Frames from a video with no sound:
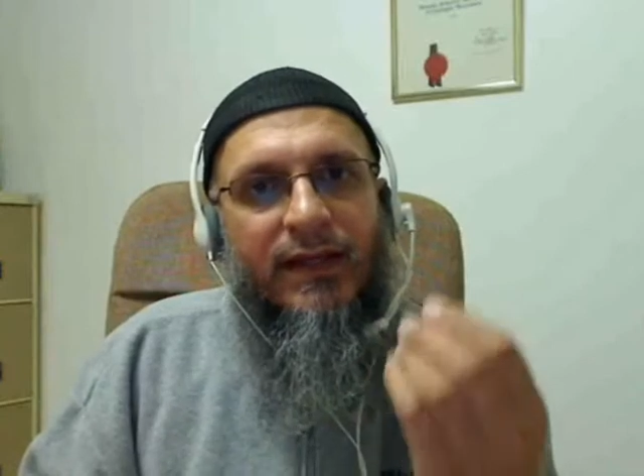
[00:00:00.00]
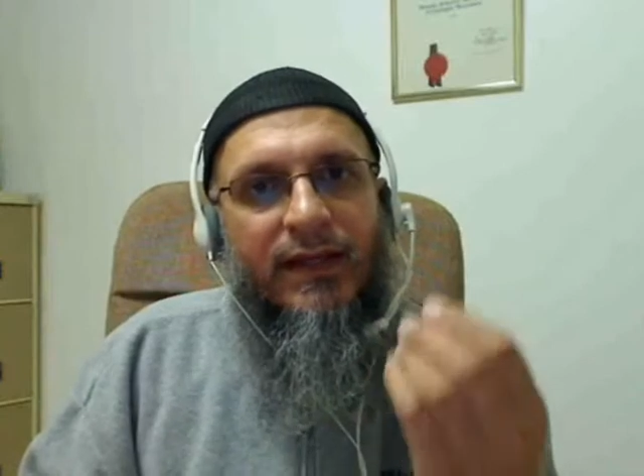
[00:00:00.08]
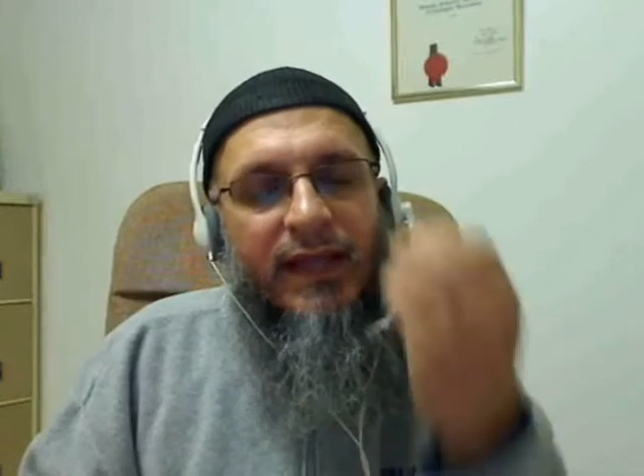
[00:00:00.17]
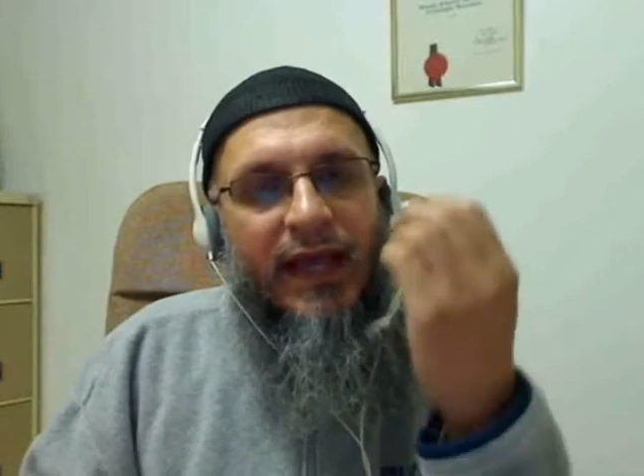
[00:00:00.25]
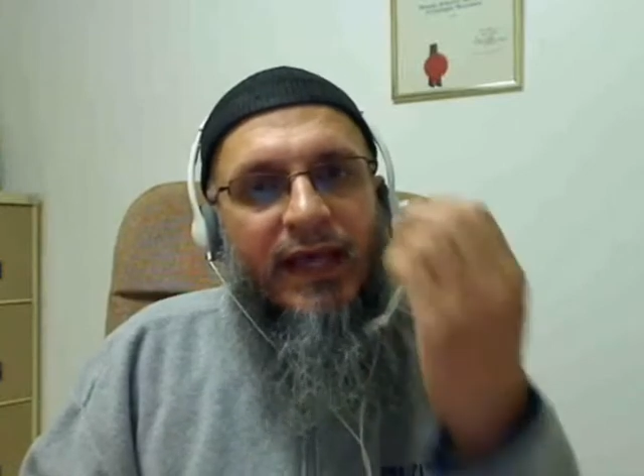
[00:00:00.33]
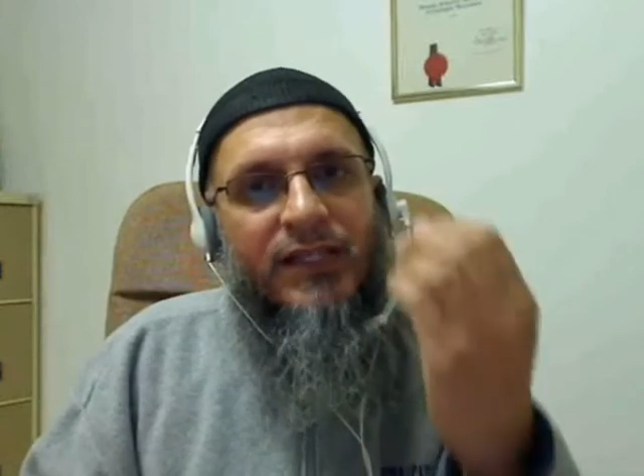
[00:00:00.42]

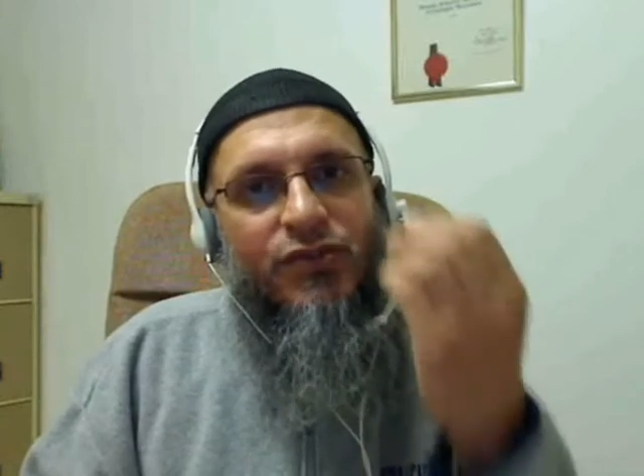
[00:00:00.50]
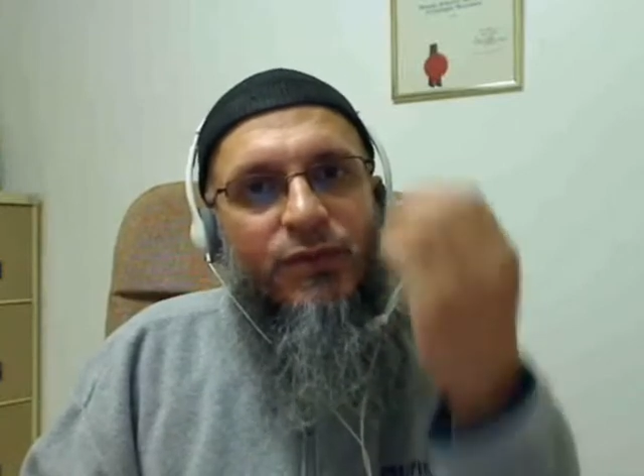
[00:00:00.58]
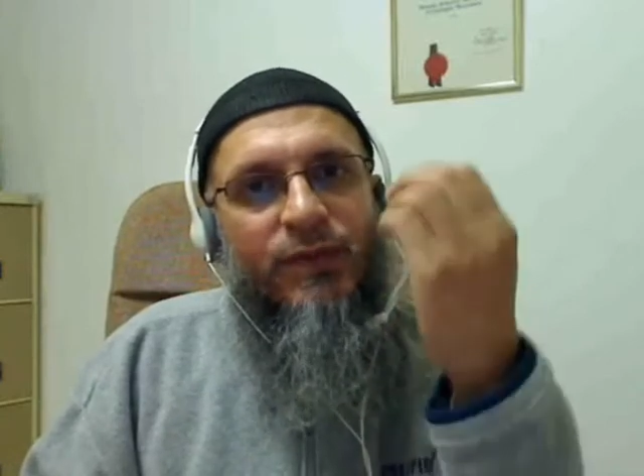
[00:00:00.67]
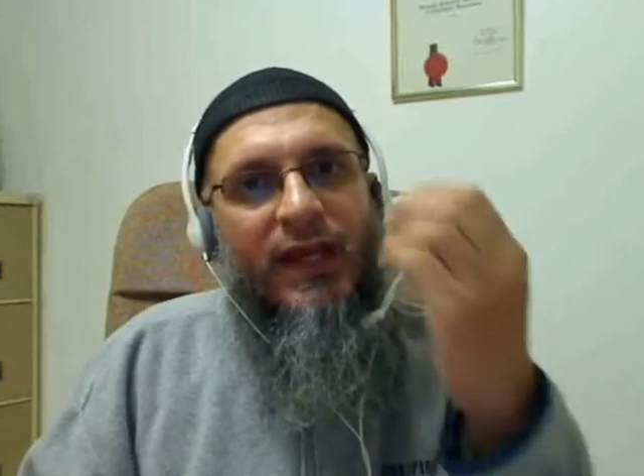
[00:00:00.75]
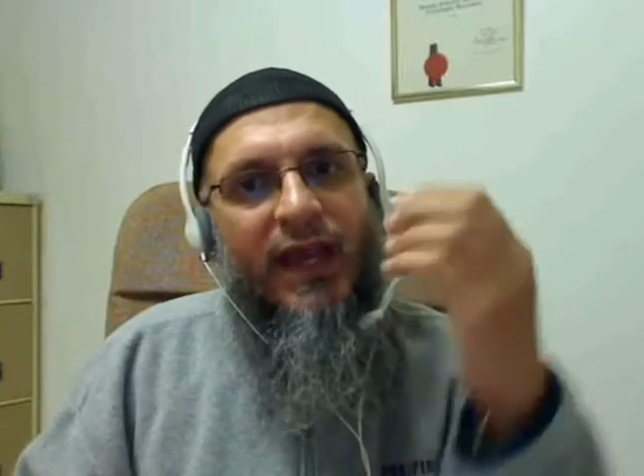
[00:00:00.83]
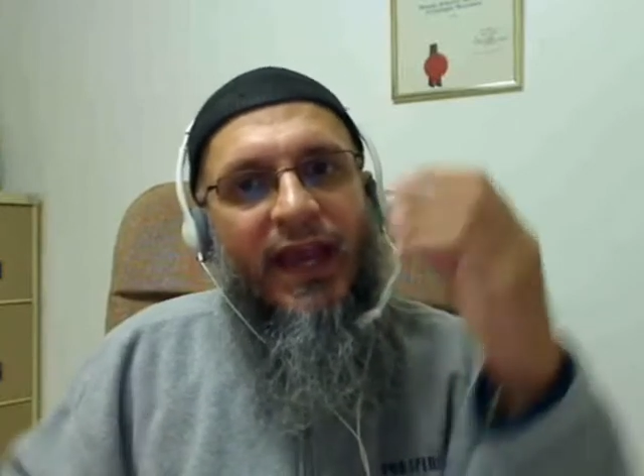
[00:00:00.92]
there has to
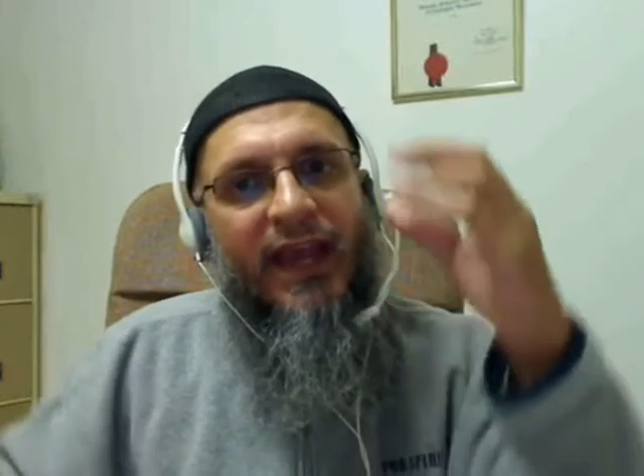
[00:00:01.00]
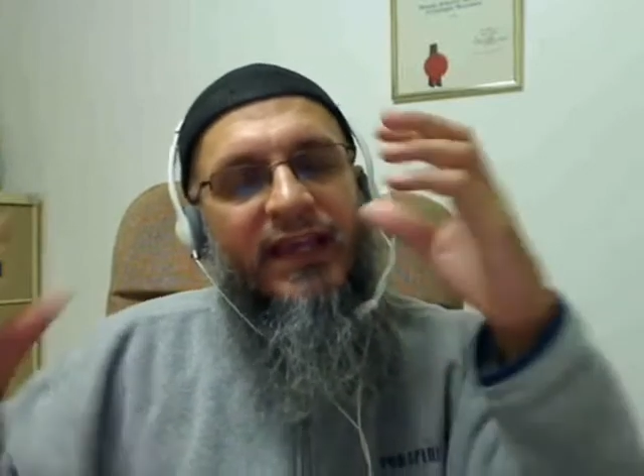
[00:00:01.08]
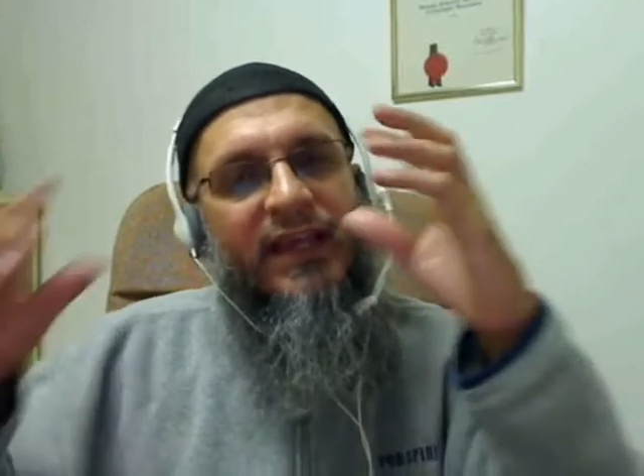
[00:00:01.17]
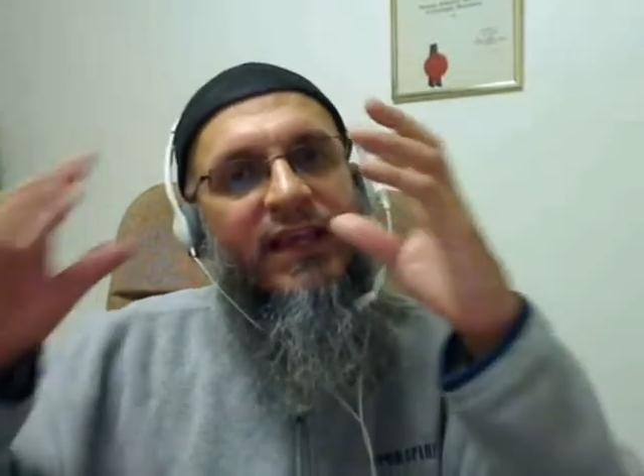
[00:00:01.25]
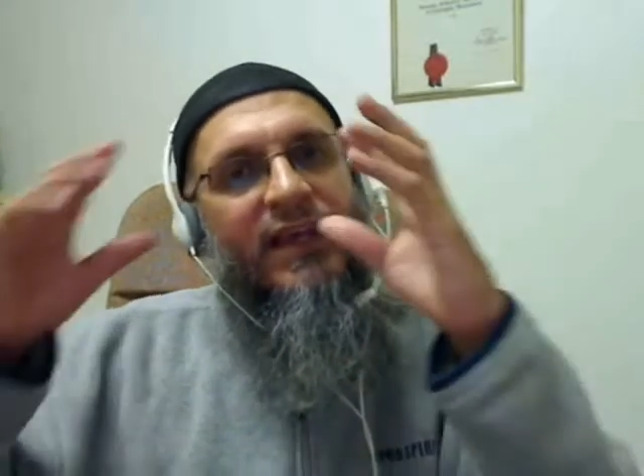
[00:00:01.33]
be a